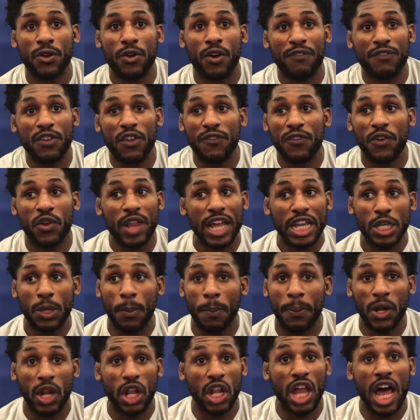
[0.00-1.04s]
or if you feel like you
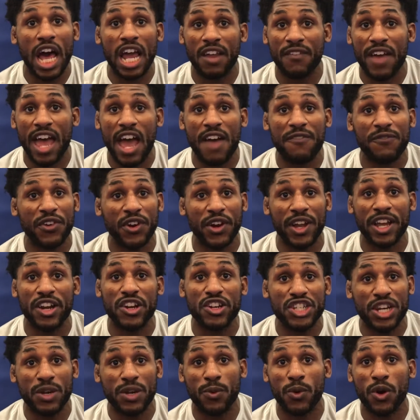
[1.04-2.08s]
put a lot of effort, energy,